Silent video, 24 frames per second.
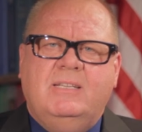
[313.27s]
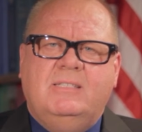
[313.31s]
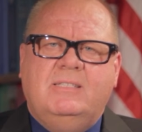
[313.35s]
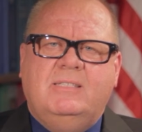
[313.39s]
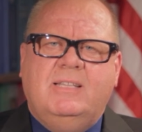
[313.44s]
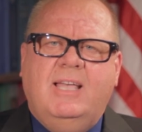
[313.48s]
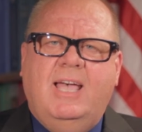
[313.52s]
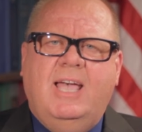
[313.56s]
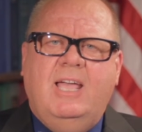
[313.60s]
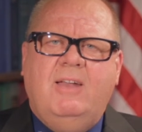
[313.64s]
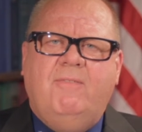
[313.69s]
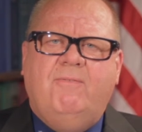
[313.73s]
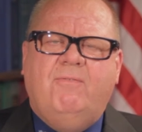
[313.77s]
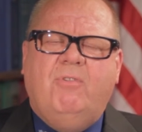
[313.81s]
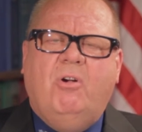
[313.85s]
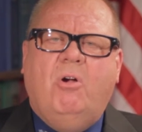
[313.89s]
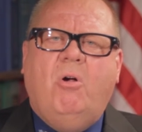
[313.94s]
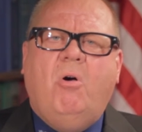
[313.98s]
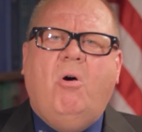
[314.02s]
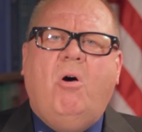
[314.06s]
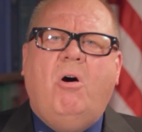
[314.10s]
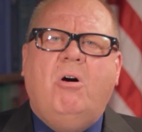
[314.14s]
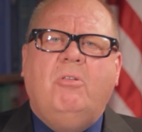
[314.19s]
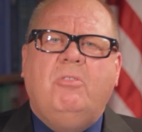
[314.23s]
aside
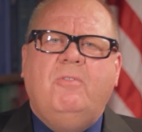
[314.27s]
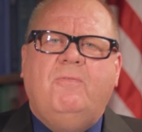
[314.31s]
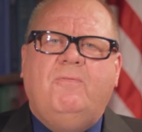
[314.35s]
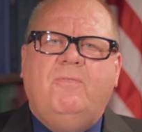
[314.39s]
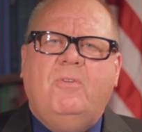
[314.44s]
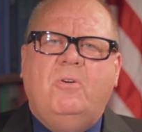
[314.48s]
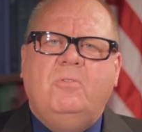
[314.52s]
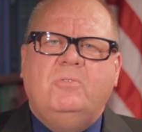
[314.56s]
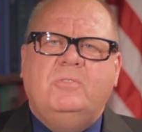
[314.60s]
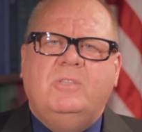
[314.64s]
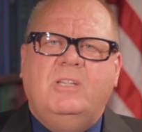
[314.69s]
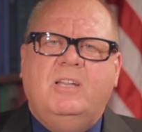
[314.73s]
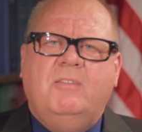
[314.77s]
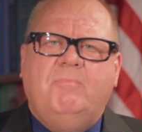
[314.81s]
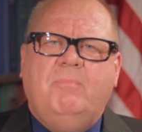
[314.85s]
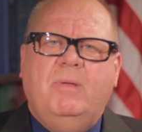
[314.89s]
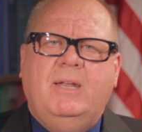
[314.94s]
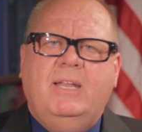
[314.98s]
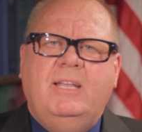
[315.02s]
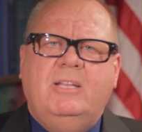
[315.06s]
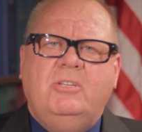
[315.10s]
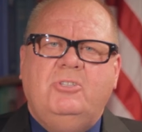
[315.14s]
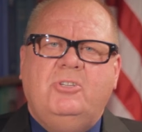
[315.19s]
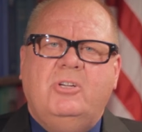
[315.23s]
for all the folks that have
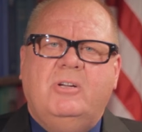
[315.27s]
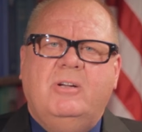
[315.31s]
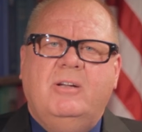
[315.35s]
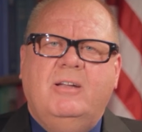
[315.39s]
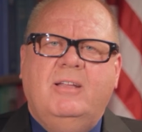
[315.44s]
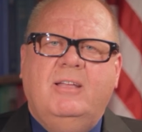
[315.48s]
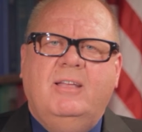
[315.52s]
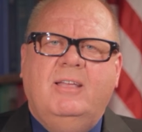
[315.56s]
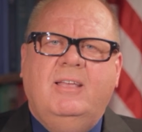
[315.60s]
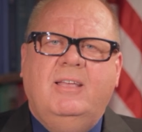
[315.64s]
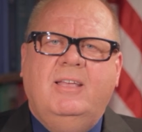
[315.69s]
been injured.